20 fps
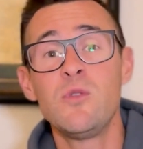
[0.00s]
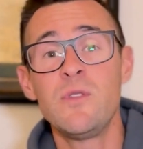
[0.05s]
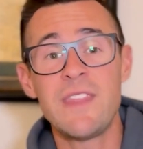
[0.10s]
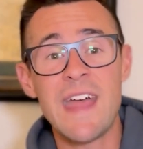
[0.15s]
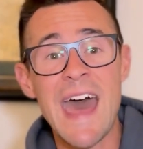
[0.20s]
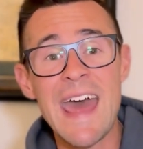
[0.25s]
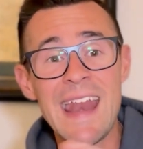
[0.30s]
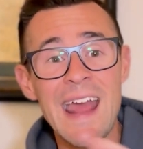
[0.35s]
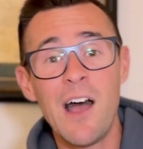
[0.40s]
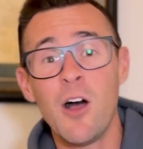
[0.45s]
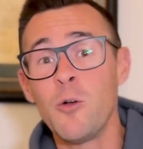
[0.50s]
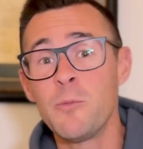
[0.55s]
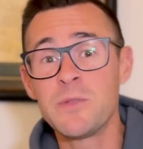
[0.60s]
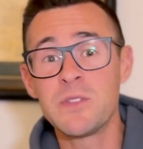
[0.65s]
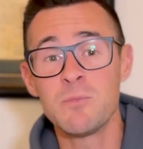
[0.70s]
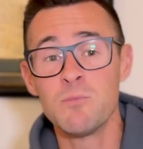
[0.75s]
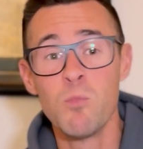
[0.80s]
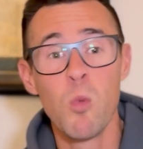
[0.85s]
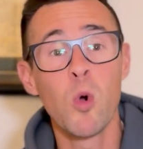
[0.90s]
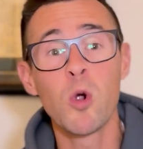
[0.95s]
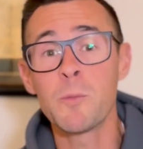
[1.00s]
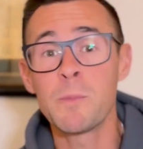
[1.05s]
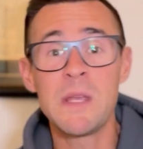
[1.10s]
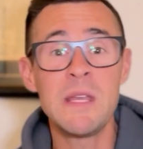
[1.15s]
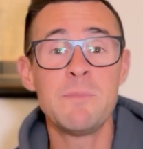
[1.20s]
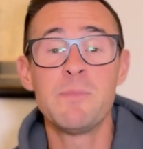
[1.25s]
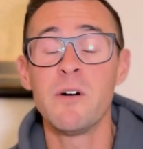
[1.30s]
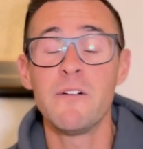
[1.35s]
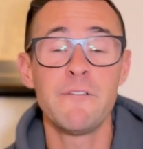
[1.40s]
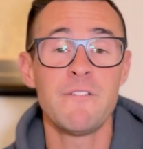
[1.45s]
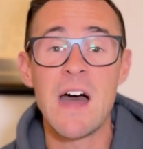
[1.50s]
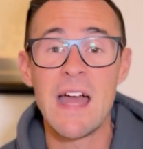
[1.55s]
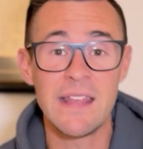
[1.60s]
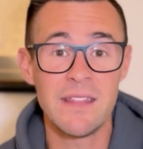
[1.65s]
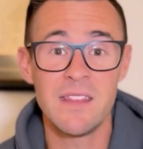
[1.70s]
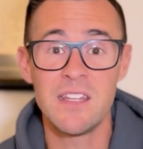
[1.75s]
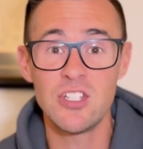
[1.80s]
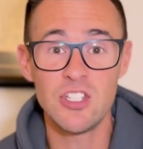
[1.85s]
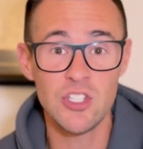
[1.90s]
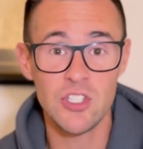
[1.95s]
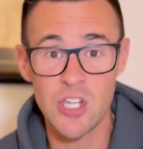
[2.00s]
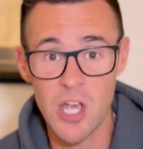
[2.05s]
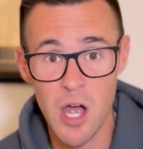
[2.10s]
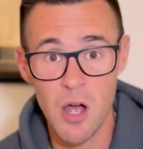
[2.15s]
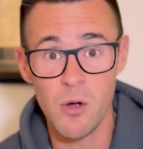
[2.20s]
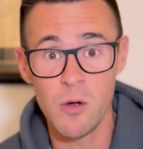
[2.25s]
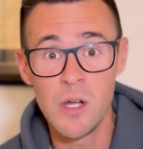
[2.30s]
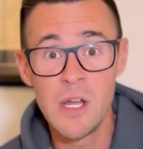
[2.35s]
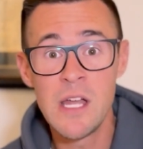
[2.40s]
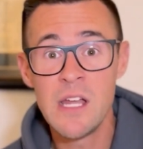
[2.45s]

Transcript: That helps more people find this show.